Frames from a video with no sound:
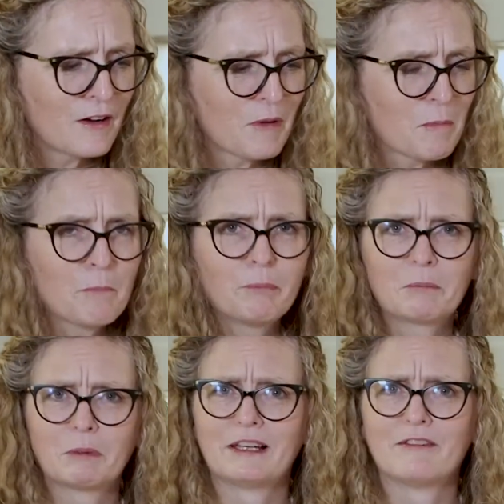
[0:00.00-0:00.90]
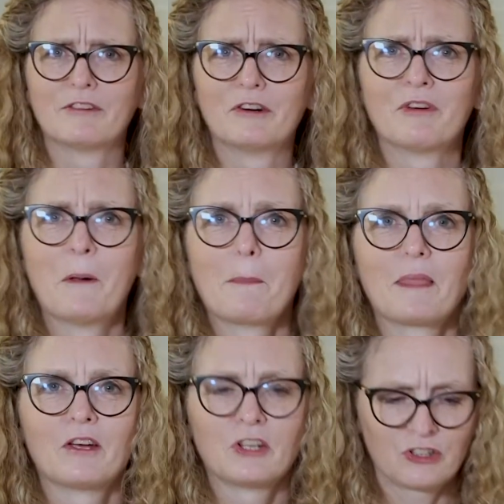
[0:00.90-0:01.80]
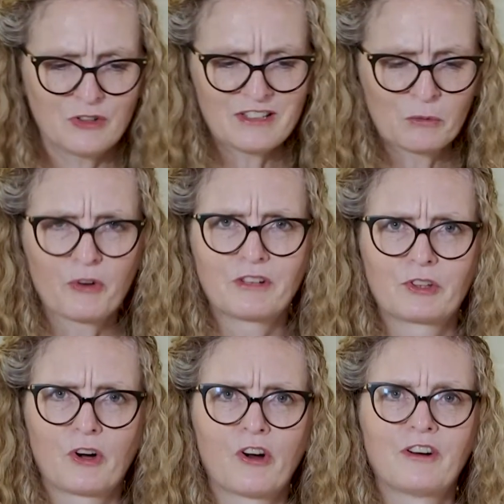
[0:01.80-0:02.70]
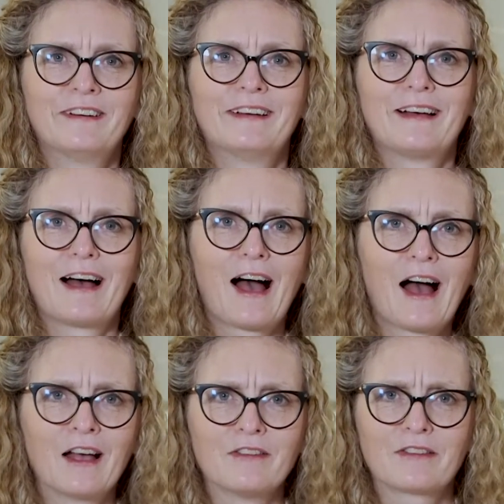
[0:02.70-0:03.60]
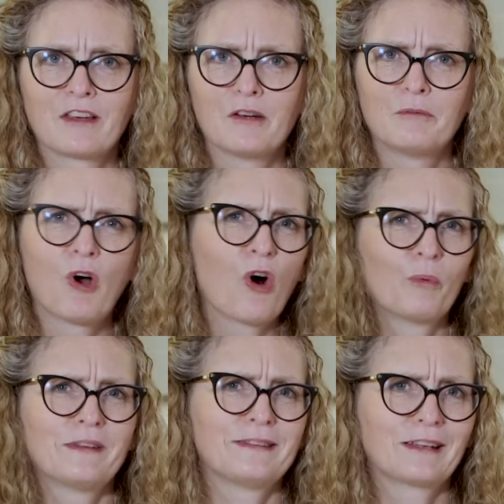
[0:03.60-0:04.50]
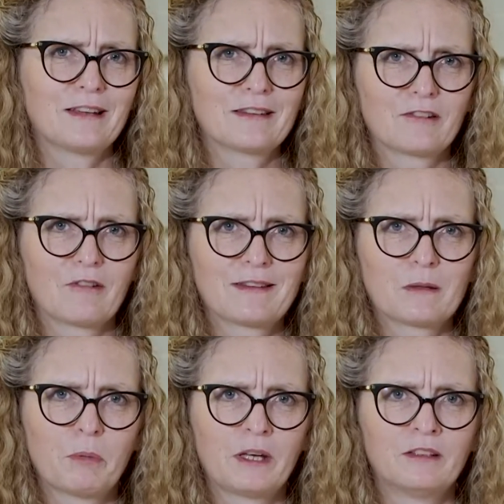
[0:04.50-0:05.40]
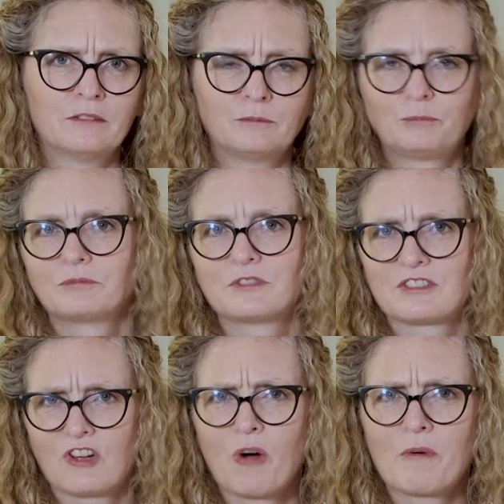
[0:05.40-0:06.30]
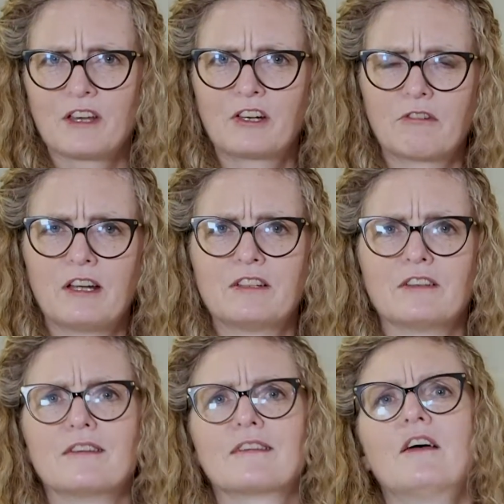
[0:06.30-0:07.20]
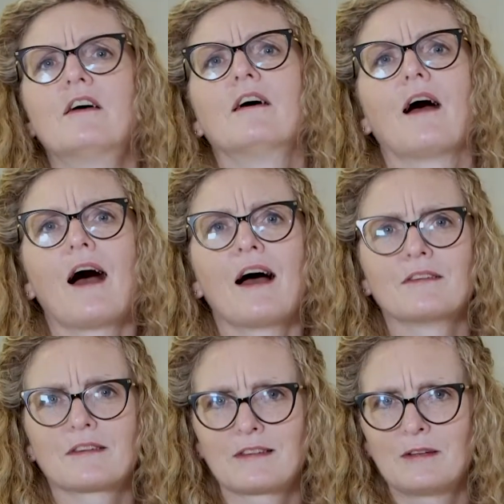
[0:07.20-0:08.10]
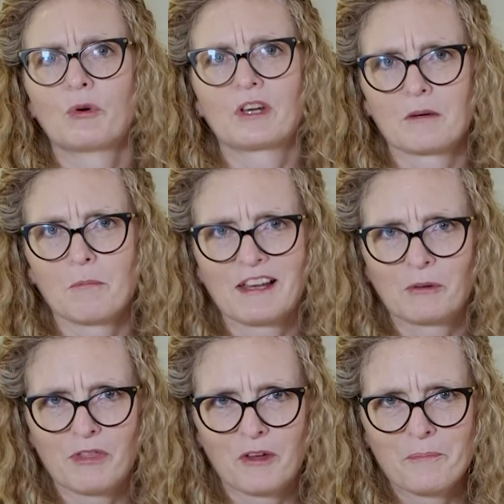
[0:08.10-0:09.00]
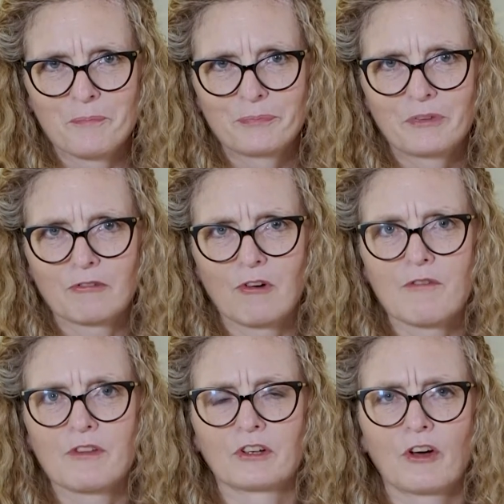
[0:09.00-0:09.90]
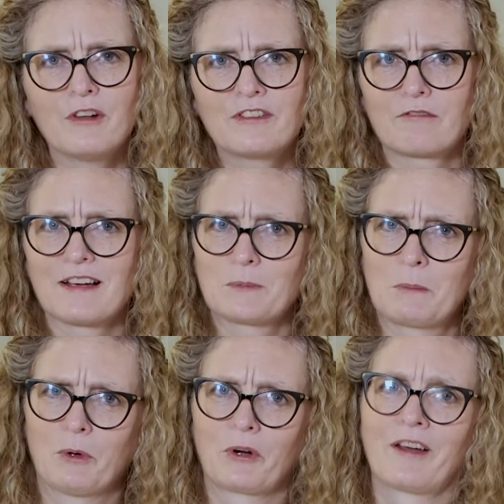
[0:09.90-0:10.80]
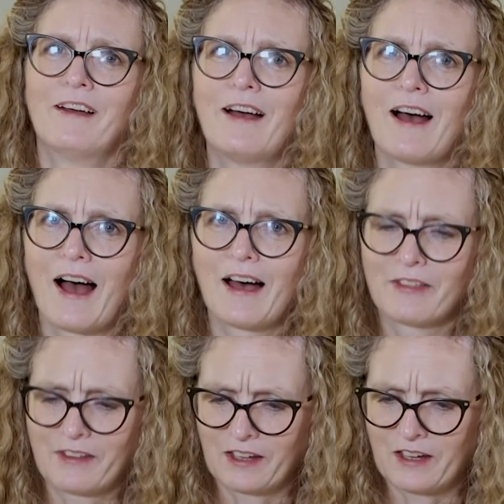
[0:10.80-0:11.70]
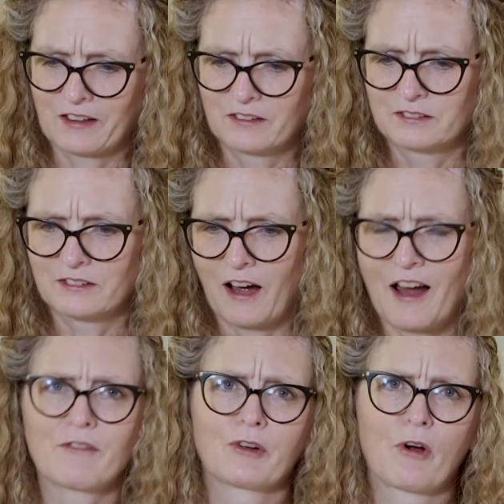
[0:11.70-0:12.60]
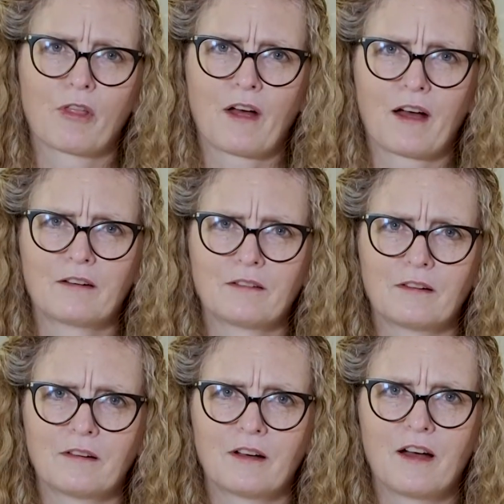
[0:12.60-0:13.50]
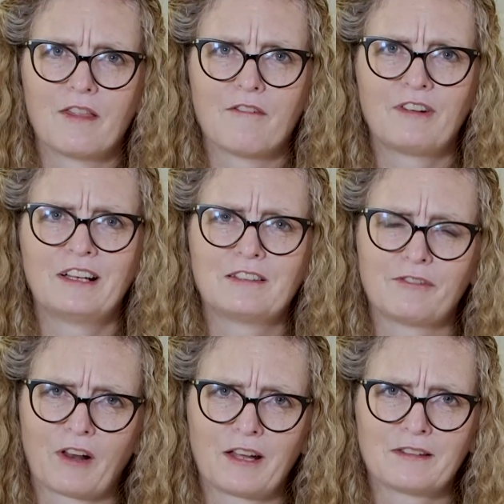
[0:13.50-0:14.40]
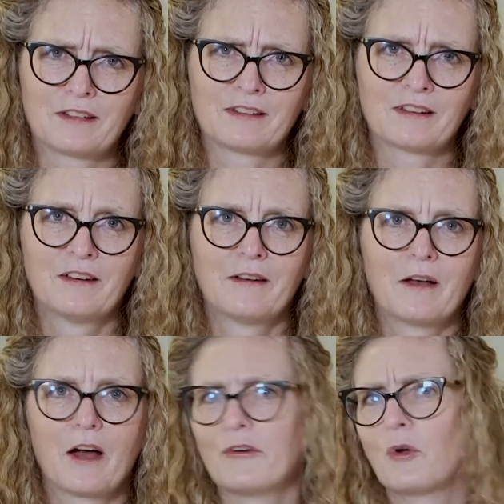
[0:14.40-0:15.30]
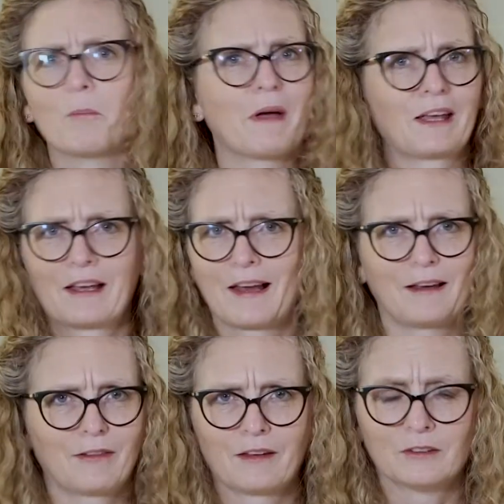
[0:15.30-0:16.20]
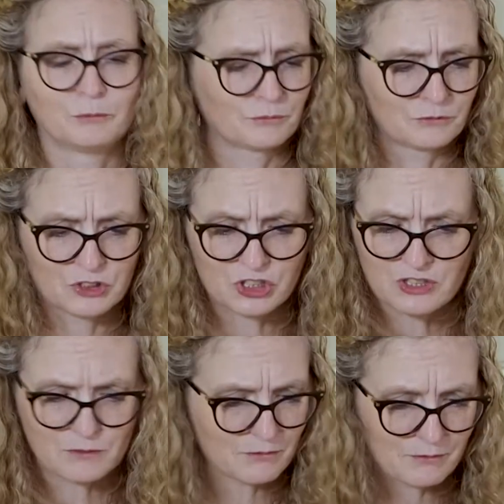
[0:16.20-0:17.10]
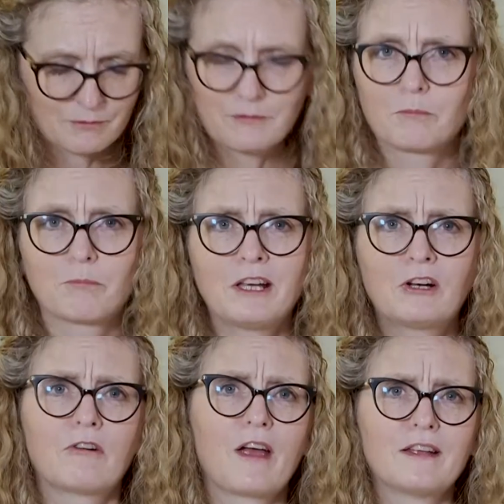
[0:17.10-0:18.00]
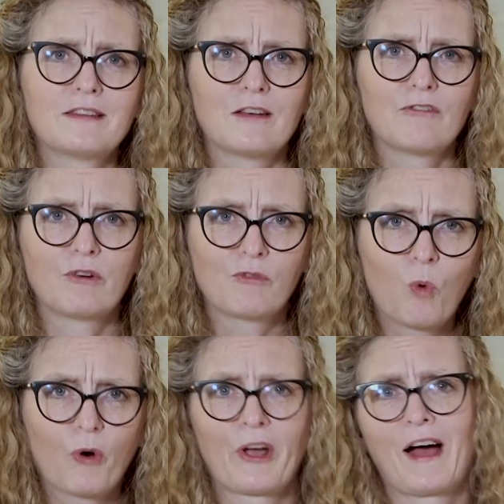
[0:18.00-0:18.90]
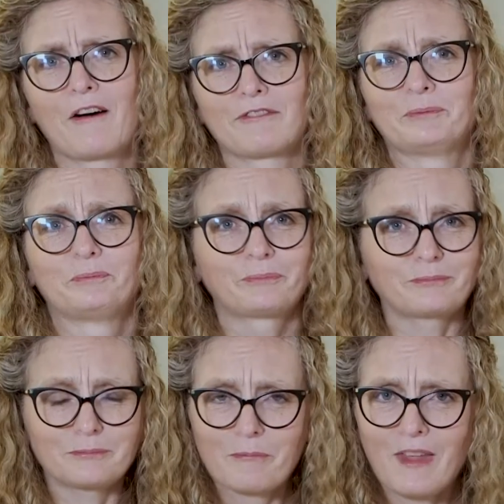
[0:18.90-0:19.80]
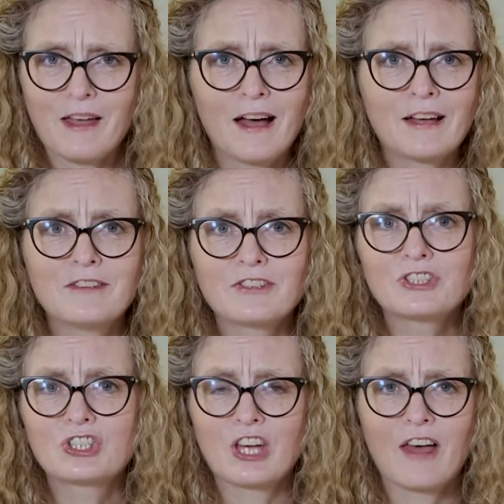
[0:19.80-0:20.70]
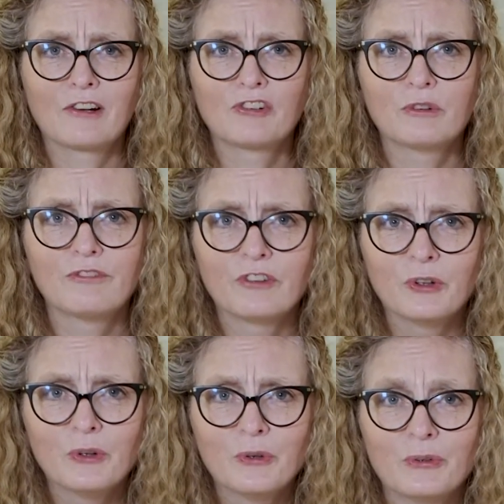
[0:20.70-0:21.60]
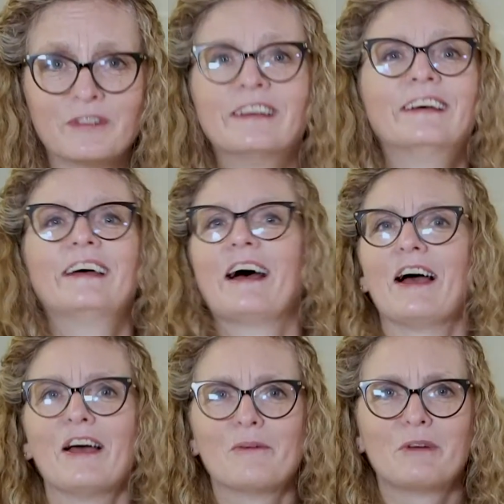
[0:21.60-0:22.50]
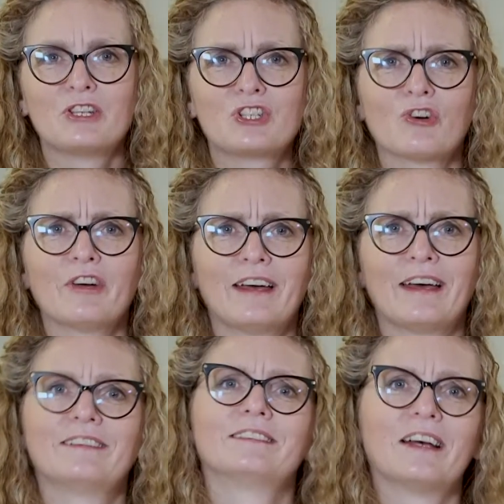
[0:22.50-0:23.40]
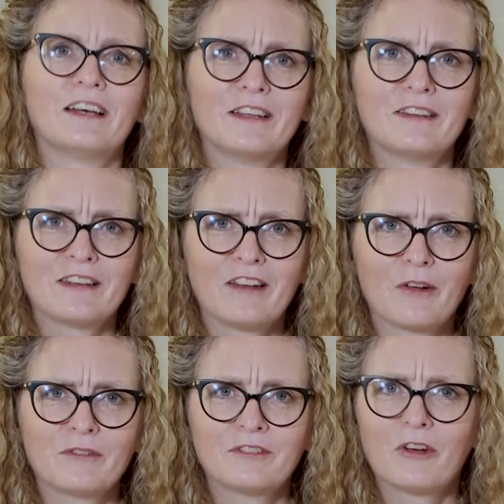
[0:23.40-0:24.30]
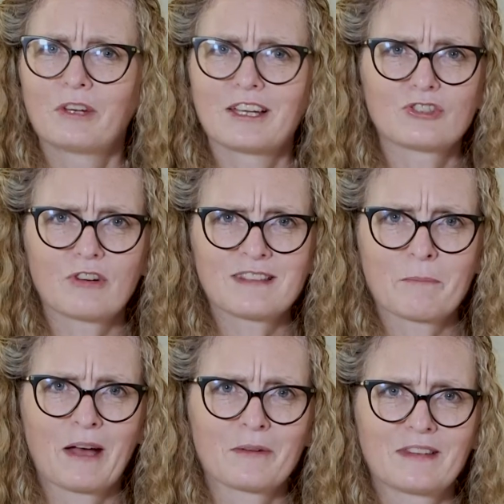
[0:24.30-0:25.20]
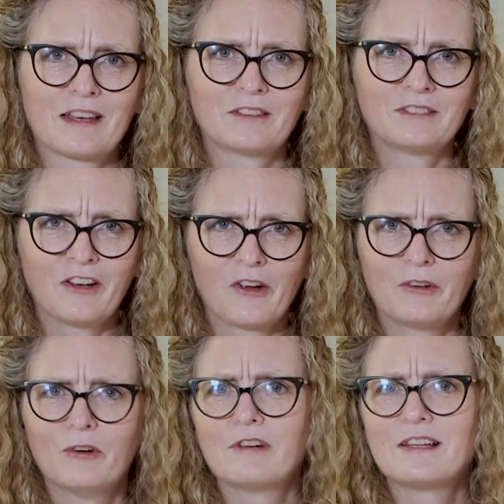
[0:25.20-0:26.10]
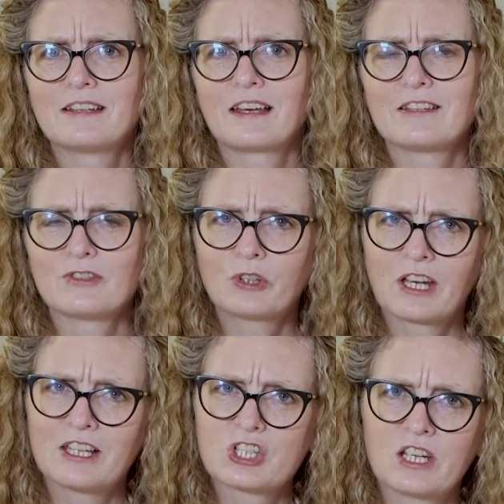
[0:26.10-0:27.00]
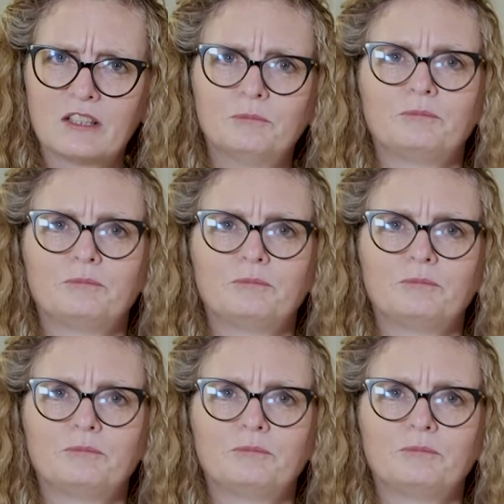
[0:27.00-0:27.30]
I'm a big believer of using what you've got and not always sticking to the recipe. Start with the ingredients and see what you can make with them, rather than going to the recipe book and thinking, I haven't got that, and then feeling deflated and not making anything. Just be creative with what you have and just share the love of food. Enjoy it, and you know, don't get stressed about it. You know, you're eating it, it's your kitchen.